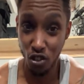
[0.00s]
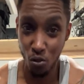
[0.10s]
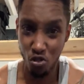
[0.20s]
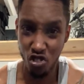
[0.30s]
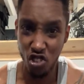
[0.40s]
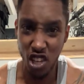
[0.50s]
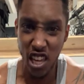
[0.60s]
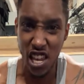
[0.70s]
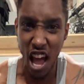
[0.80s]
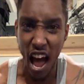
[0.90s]
So just
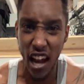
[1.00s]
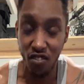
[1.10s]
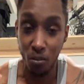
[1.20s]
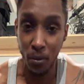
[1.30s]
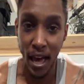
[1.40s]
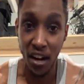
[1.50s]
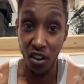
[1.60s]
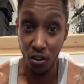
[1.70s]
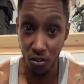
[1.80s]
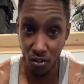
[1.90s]
getting out of them kind of
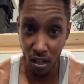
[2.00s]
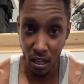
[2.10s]
hurts.